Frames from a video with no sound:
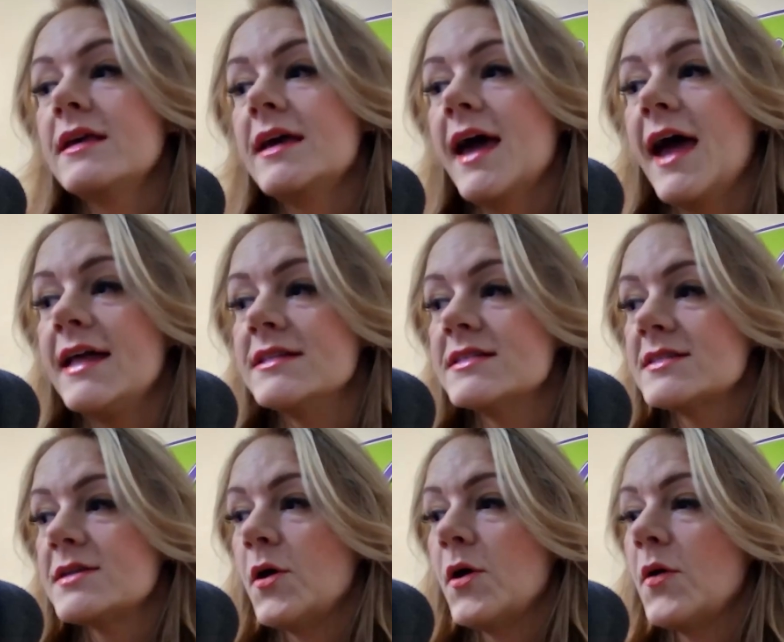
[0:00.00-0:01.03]
And
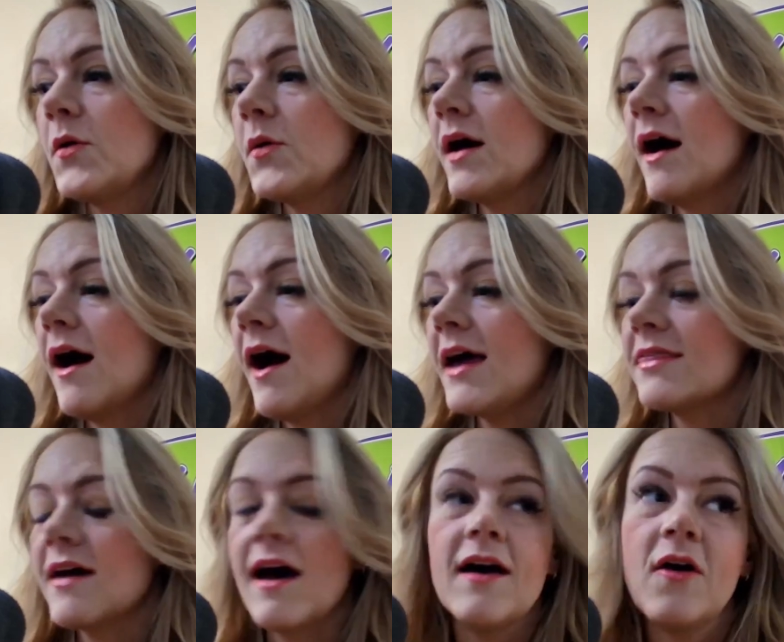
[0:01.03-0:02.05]
so I
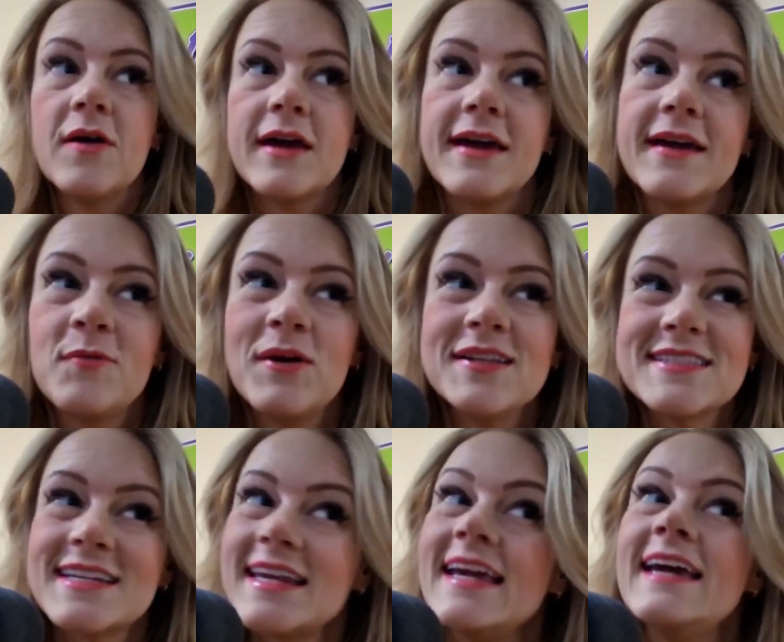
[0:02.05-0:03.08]
thought, okay, well,
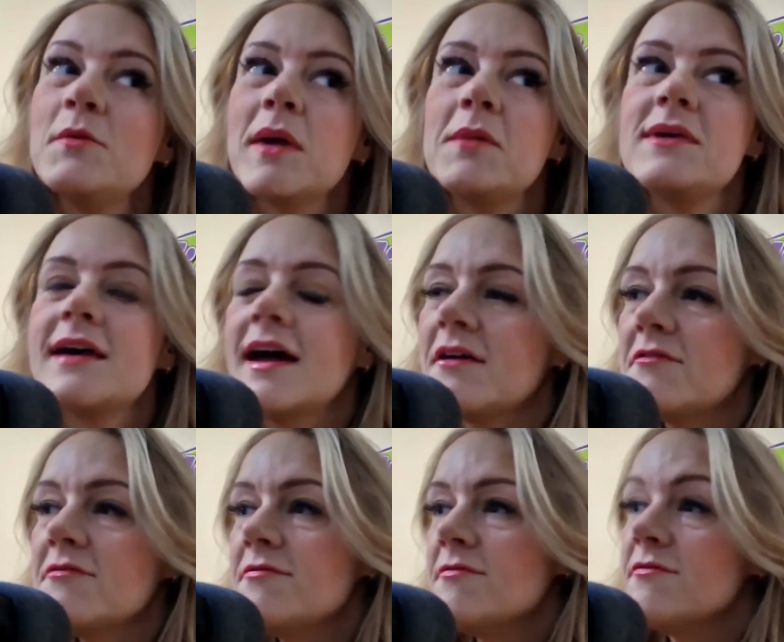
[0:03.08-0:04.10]
today it might be kind of
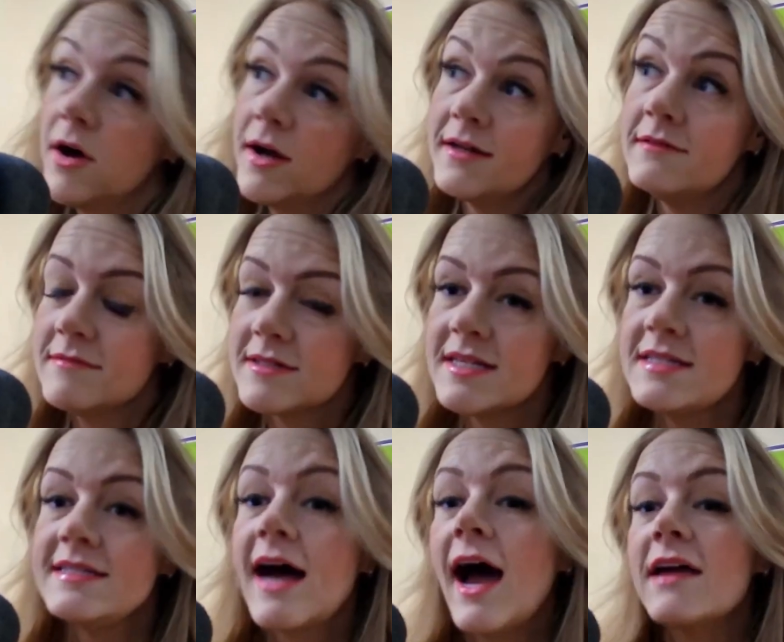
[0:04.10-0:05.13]
fun to
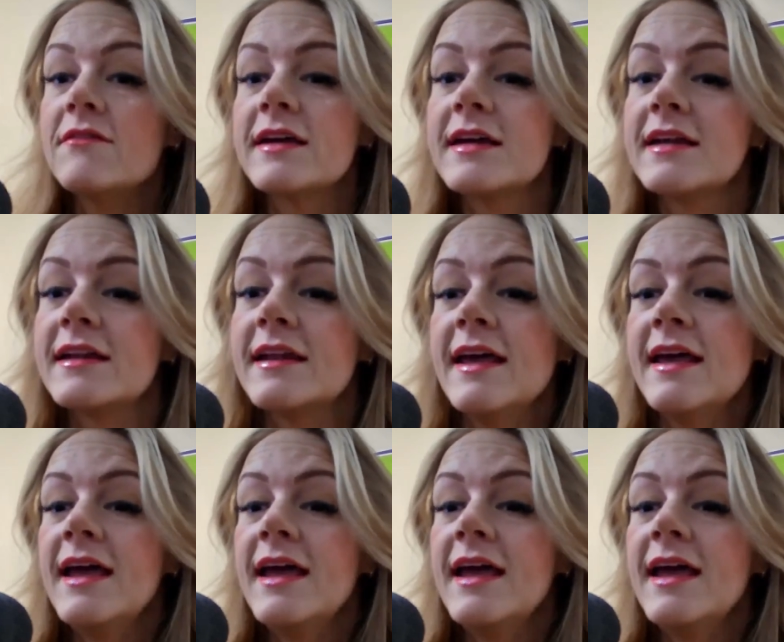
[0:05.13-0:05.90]
dive in